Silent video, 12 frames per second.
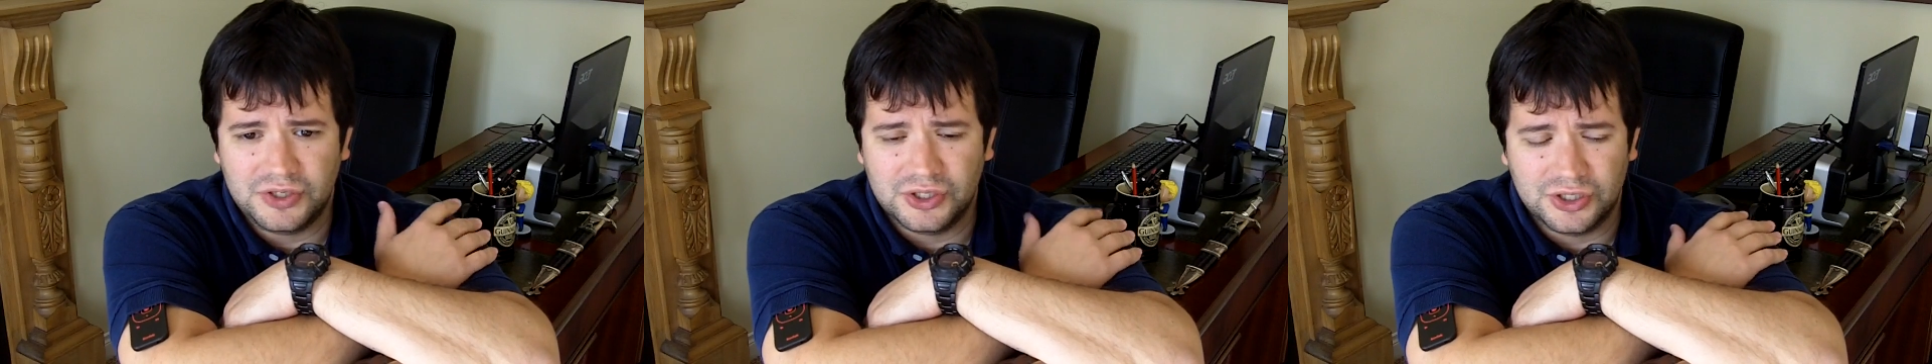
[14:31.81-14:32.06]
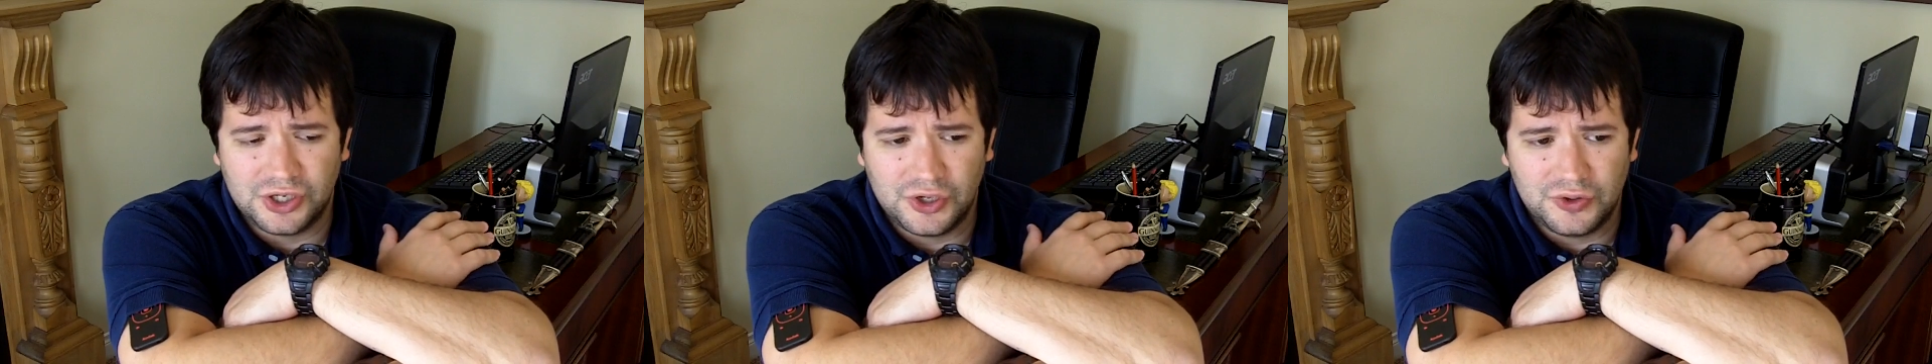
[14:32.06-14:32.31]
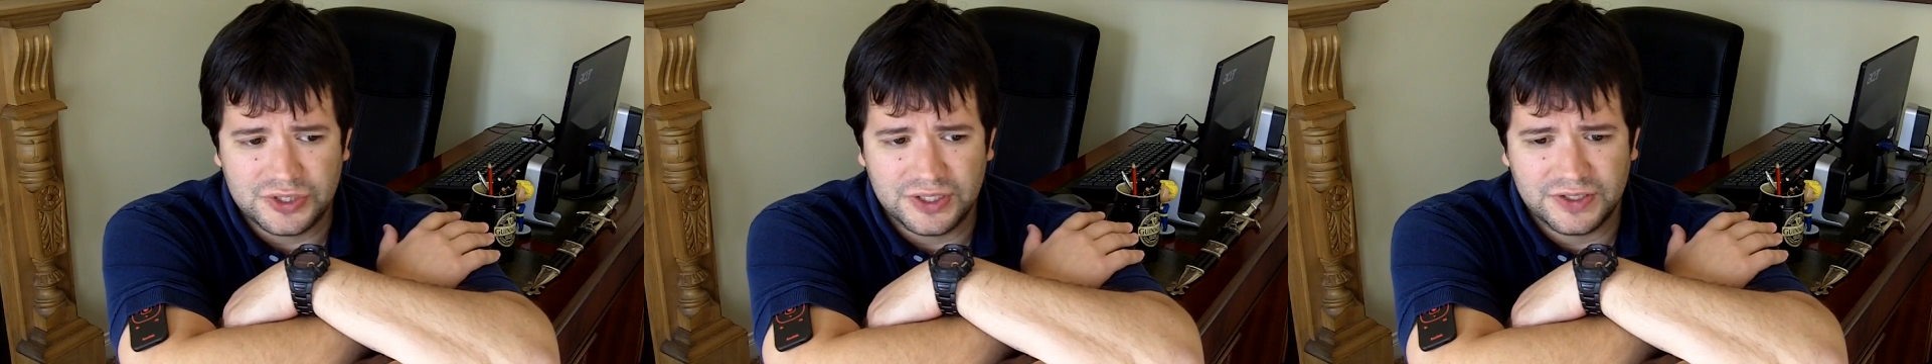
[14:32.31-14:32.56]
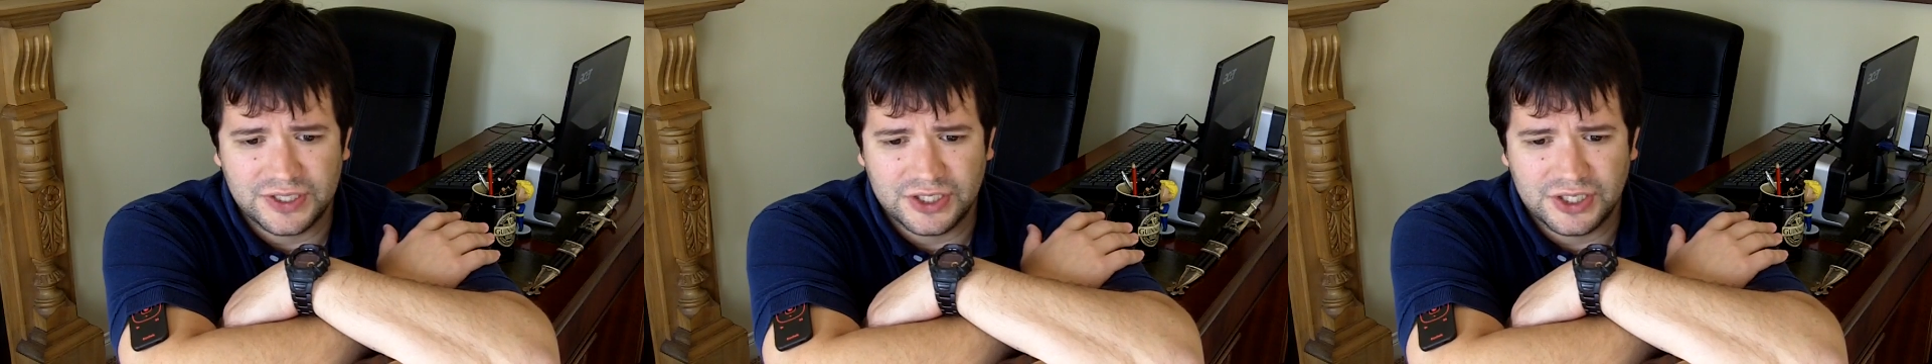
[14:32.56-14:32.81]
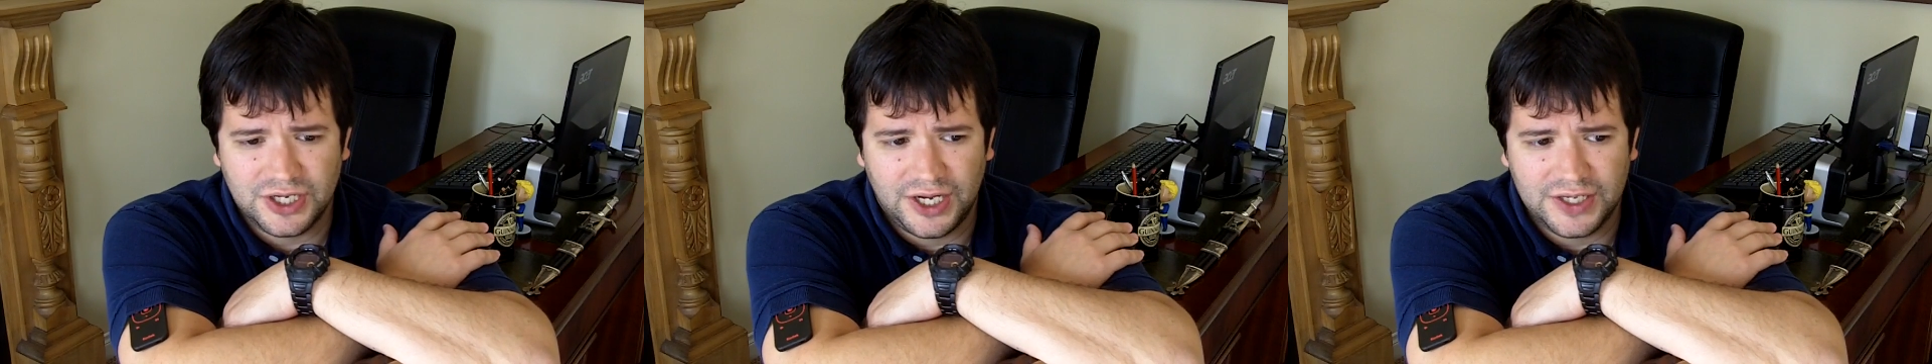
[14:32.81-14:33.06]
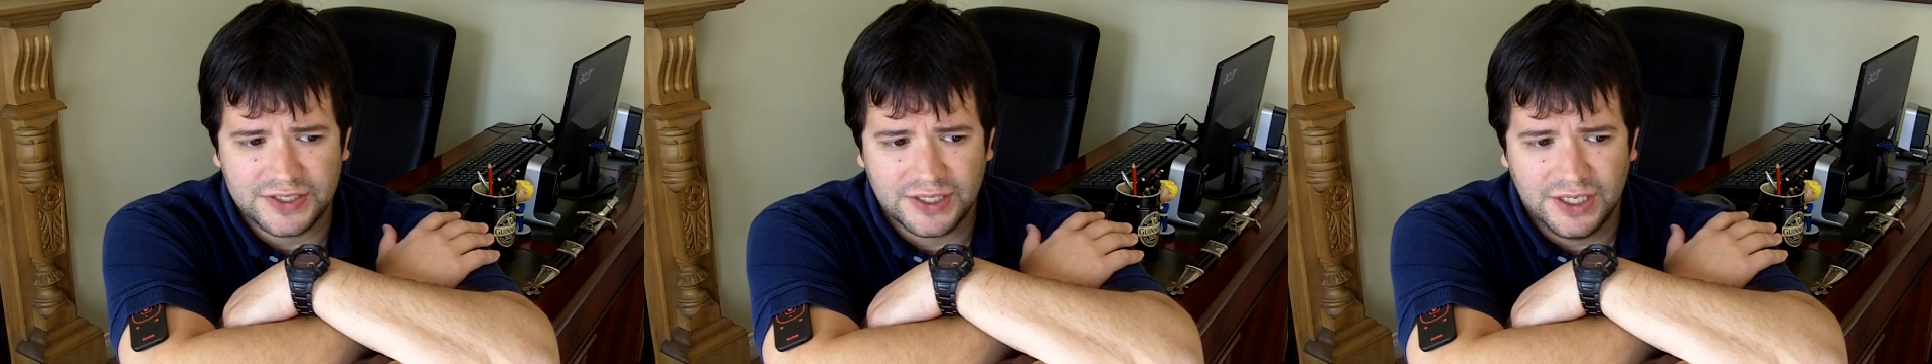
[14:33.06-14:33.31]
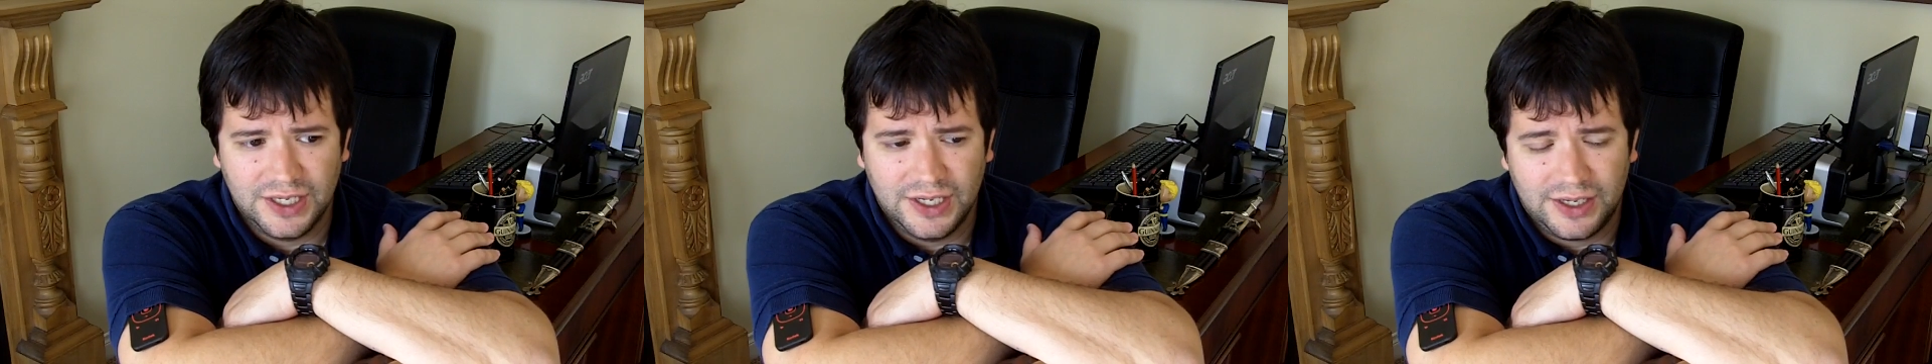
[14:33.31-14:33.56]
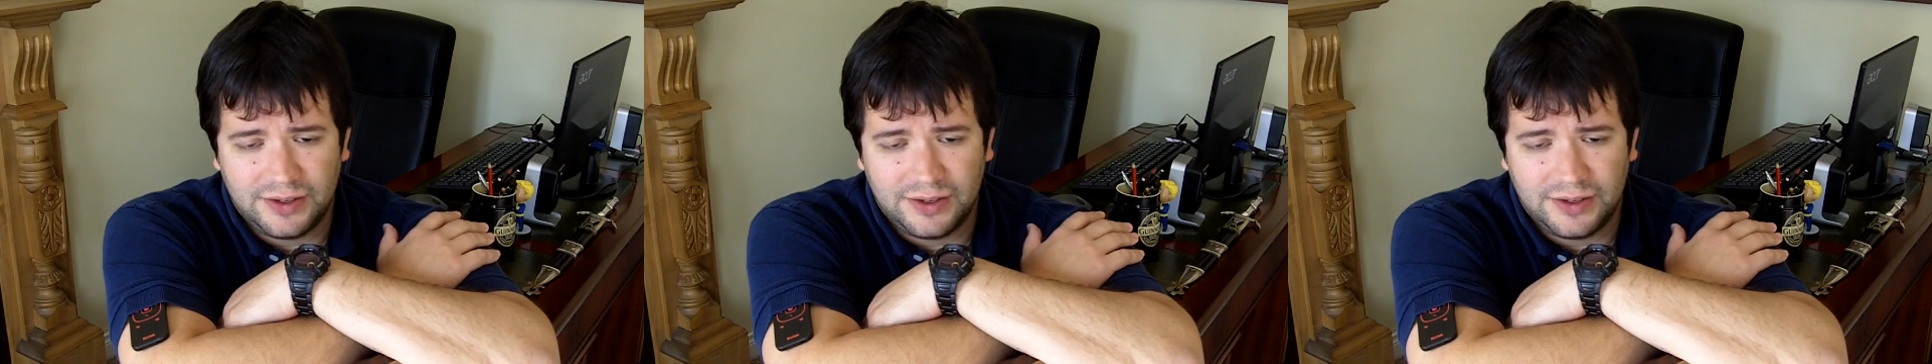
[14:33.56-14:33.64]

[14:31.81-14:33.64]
to good use in such case.